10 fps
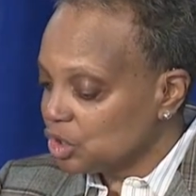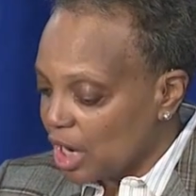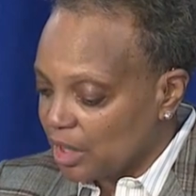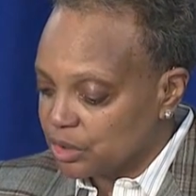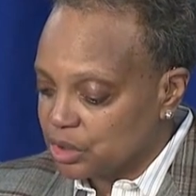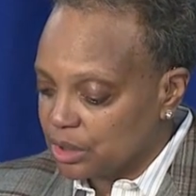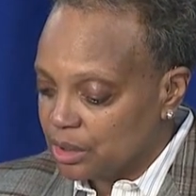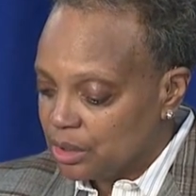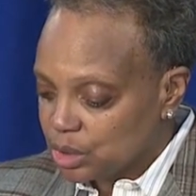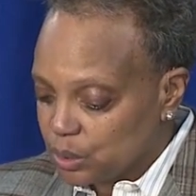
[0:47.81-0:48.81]

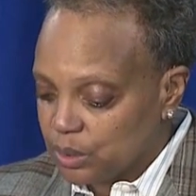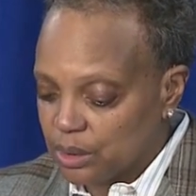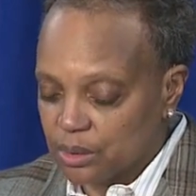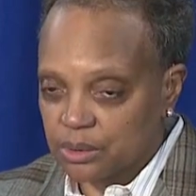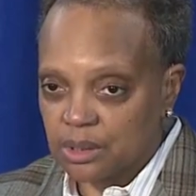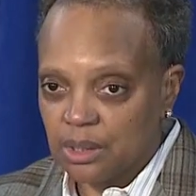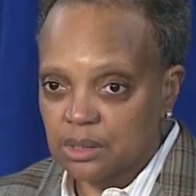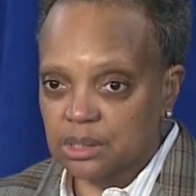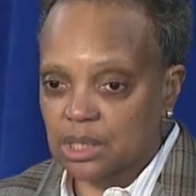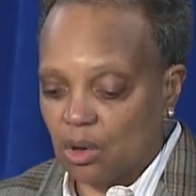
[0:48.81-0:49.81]
challenging two years
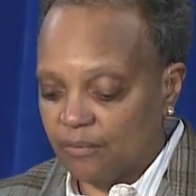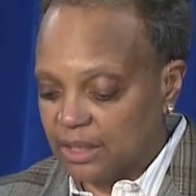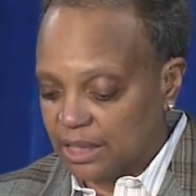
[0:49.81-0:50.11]
since COVID